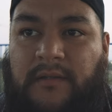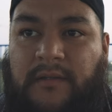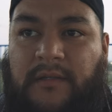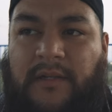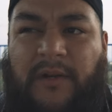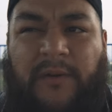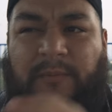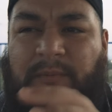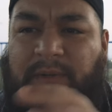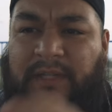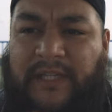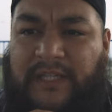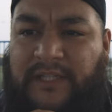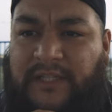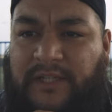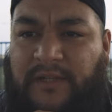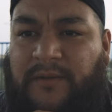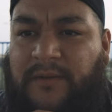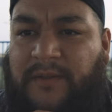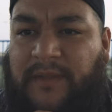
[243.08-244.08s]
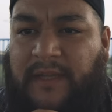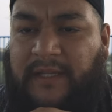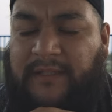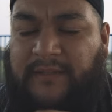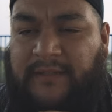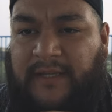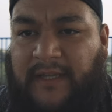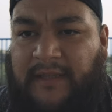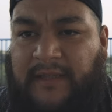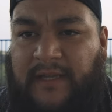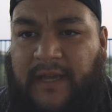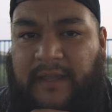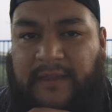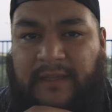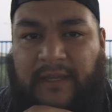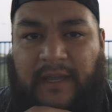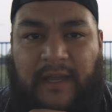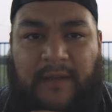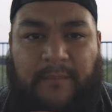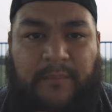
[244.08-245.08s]
you don't really do things like
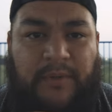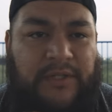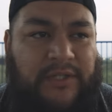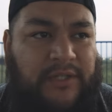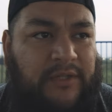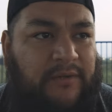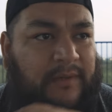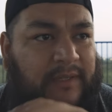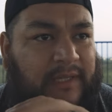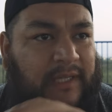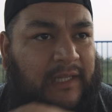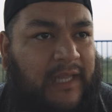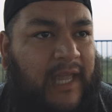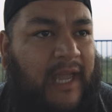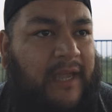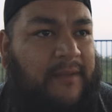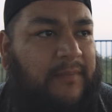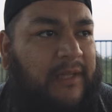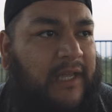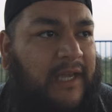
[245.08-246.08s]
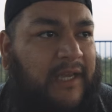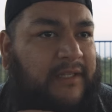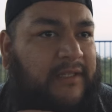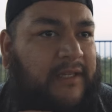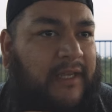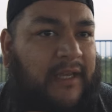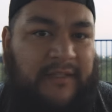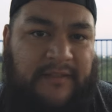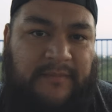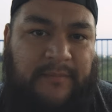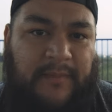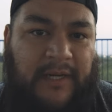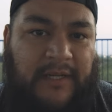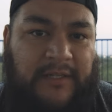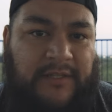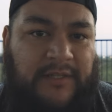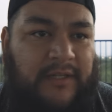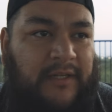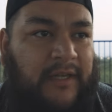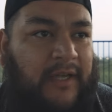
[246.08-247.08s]
that put you in the limelight as
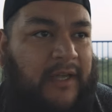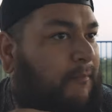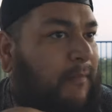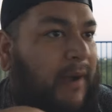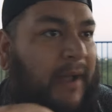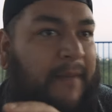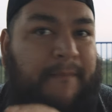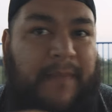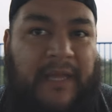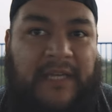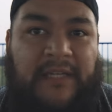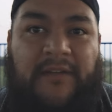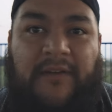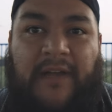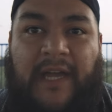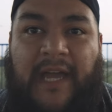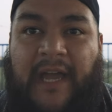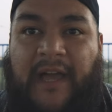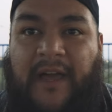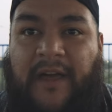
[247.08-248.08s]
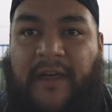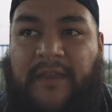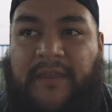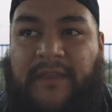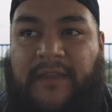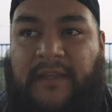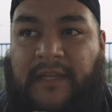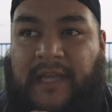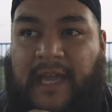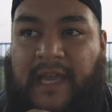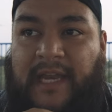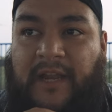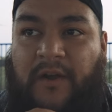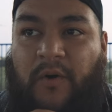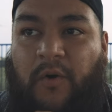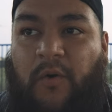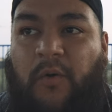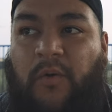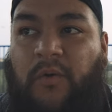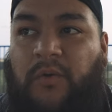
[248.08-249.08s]
much. My mental health
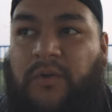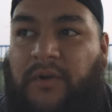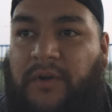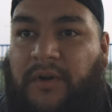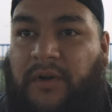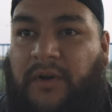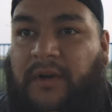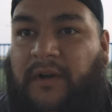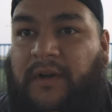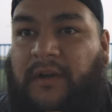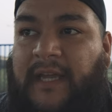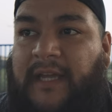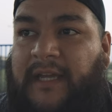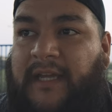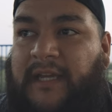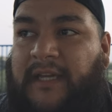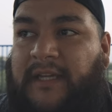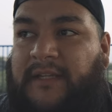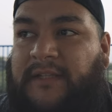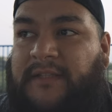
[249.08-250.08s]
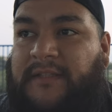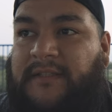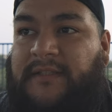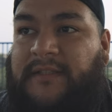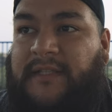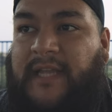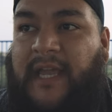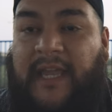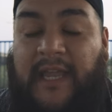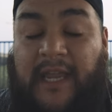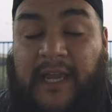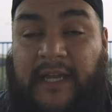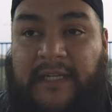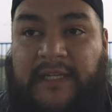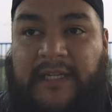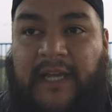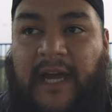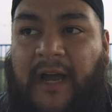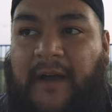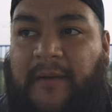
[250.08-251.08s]
getting older is taking a
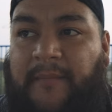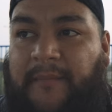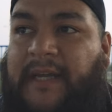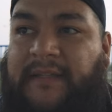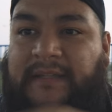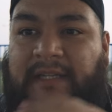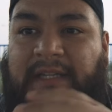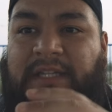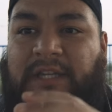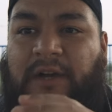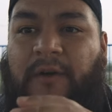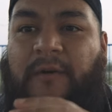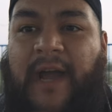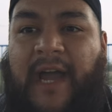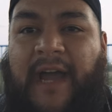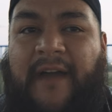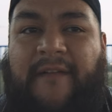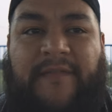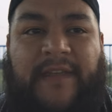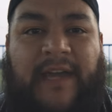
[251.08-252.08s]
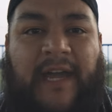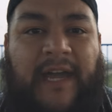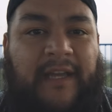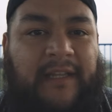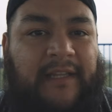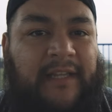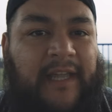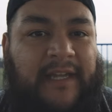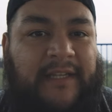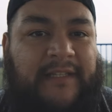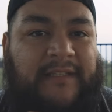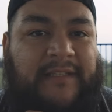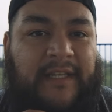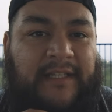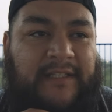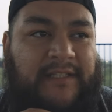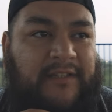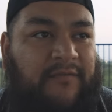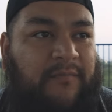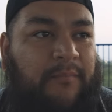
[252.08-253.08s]
dump because I don't have that like
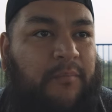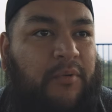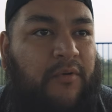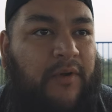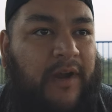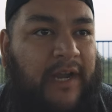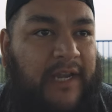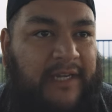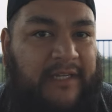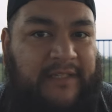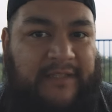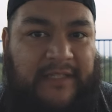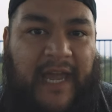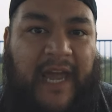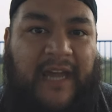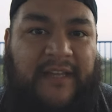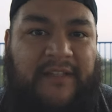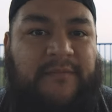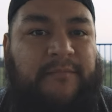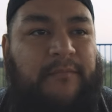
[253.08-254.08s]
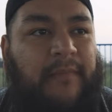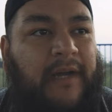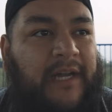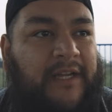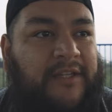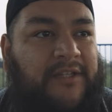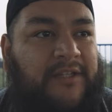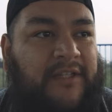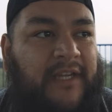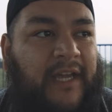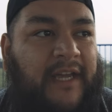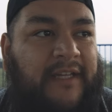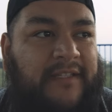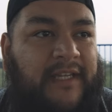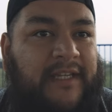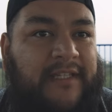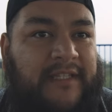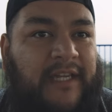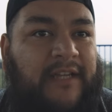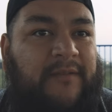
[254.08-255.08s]
sense of praise as much as
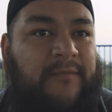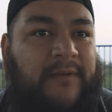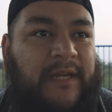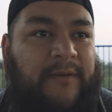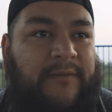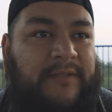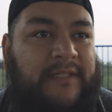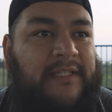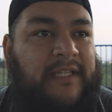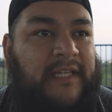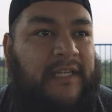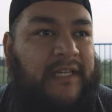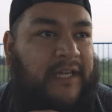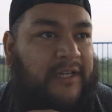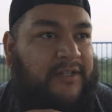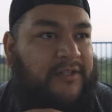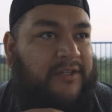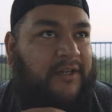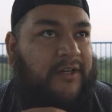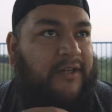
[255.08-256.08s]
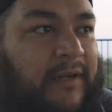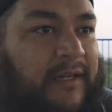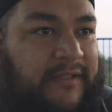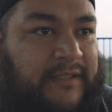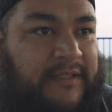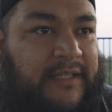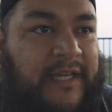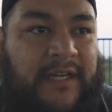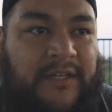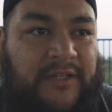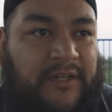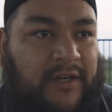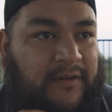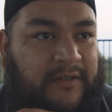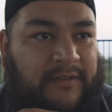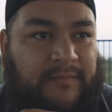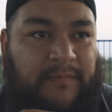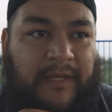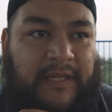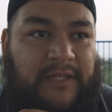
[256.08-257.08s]
I did when I was a teenager. When I was a teenager, I
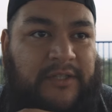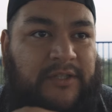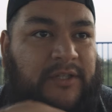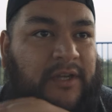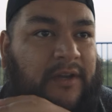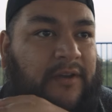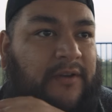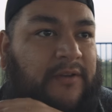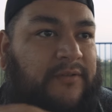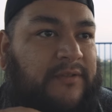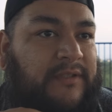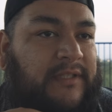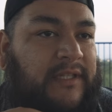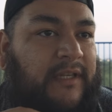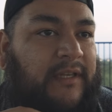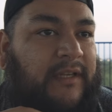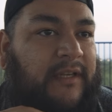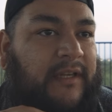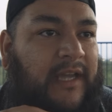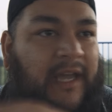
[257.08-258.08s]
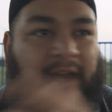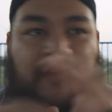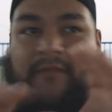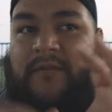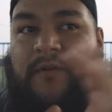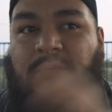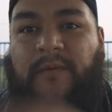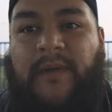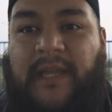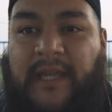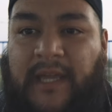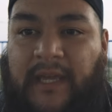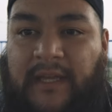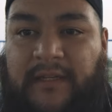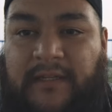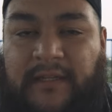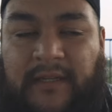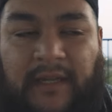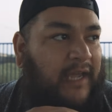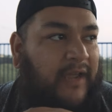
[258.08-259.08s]
was playing shows every weekend.
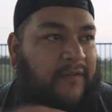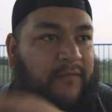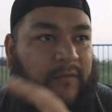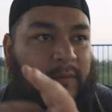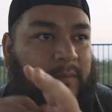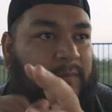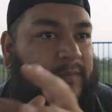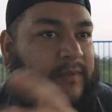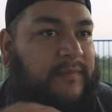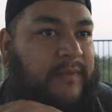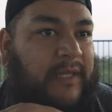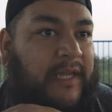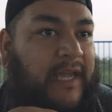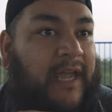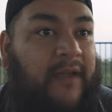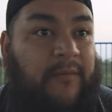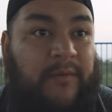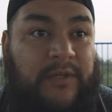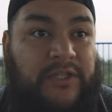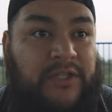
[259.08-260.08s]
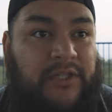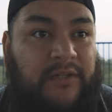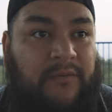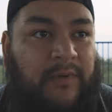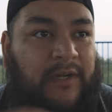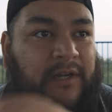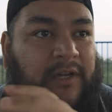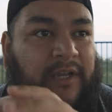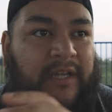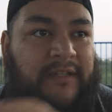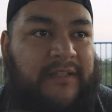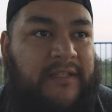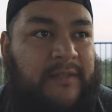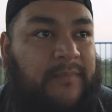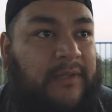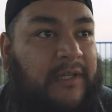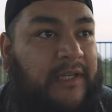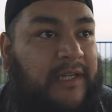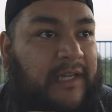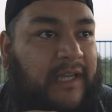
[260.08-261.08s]
Everyone was like, hey, when are you guys
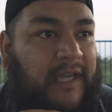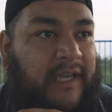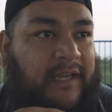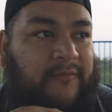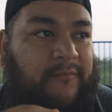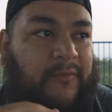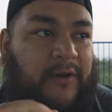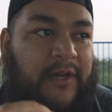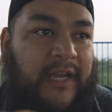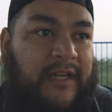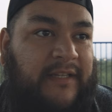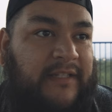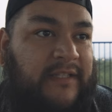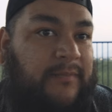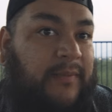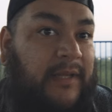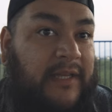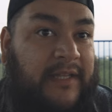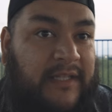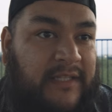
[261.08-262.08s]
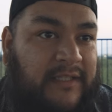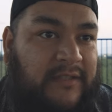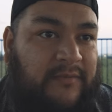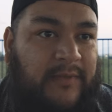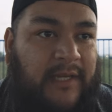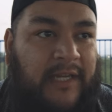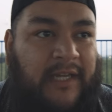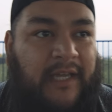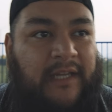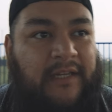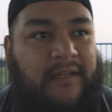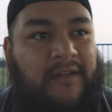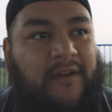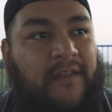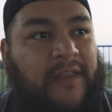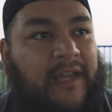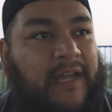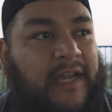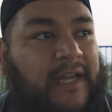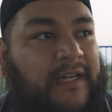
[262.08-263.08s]
gonna play again? And where are you guys gonna play this weekend? And
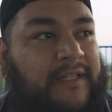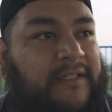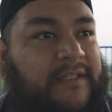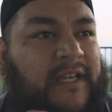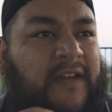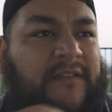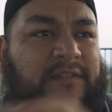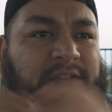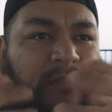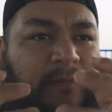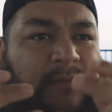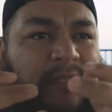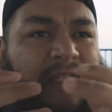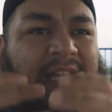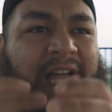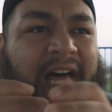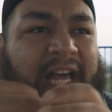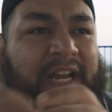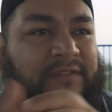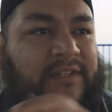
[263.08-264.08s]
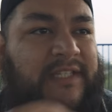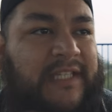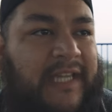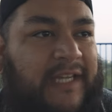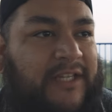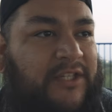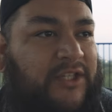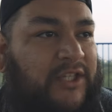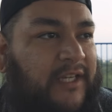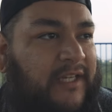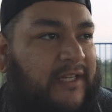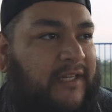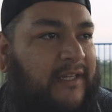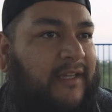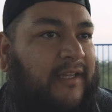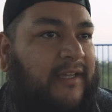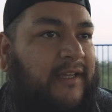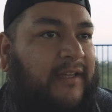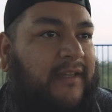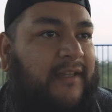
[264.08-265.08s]
all that kind of stuff. So there was a lot of attention
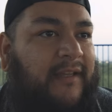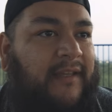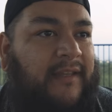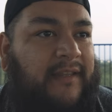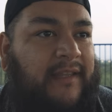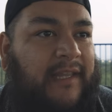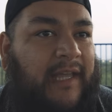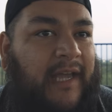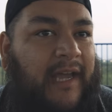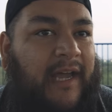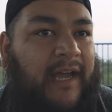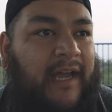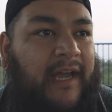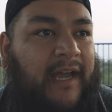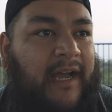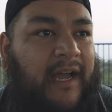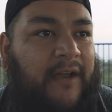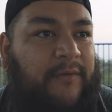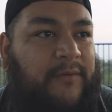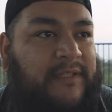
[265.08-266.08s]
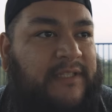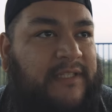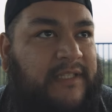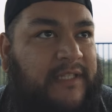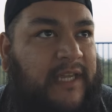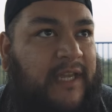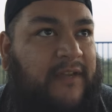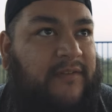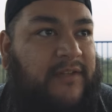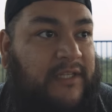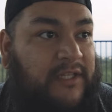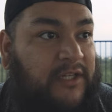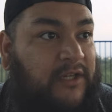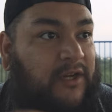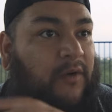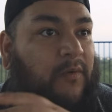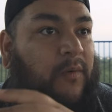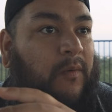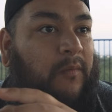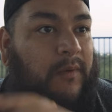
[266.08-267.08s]
that I received. And you
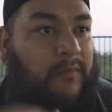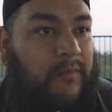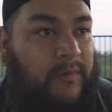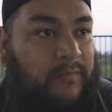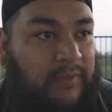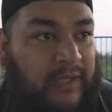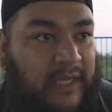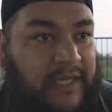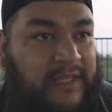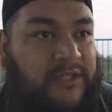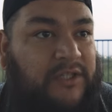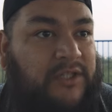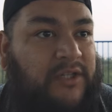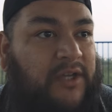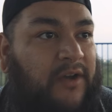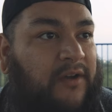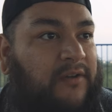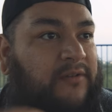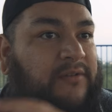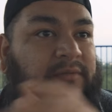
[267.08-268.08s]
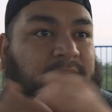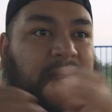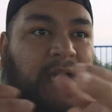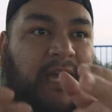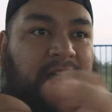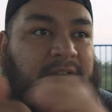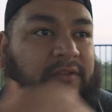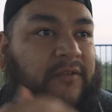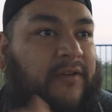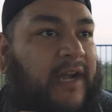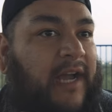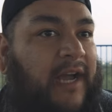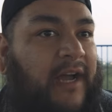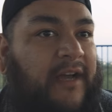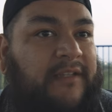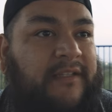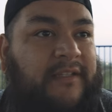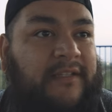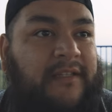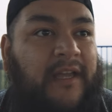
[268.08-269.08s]
know, when we would play the shows, we had
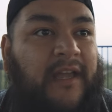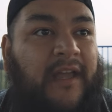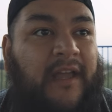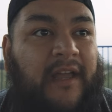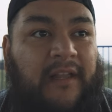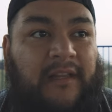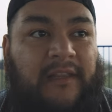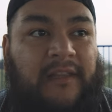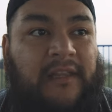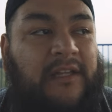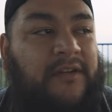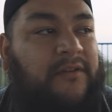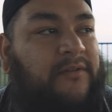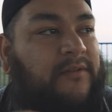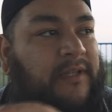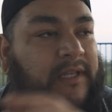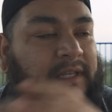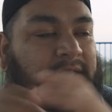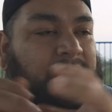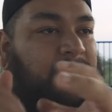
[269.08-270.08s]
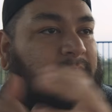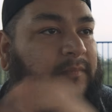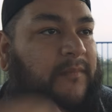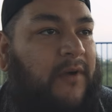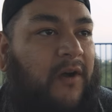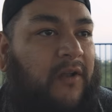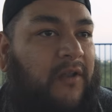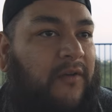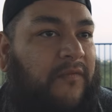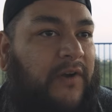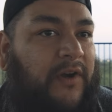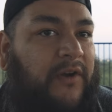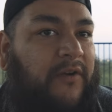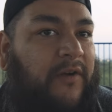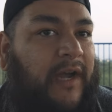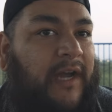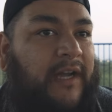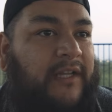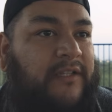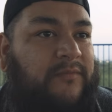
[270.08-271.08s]
crowds and literally all of our
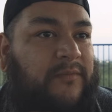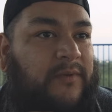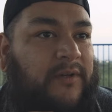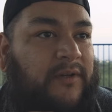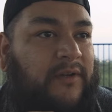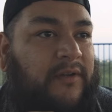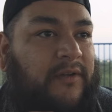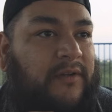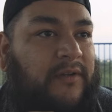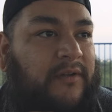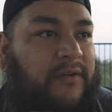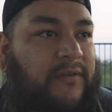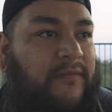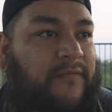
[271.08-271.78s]
crowds were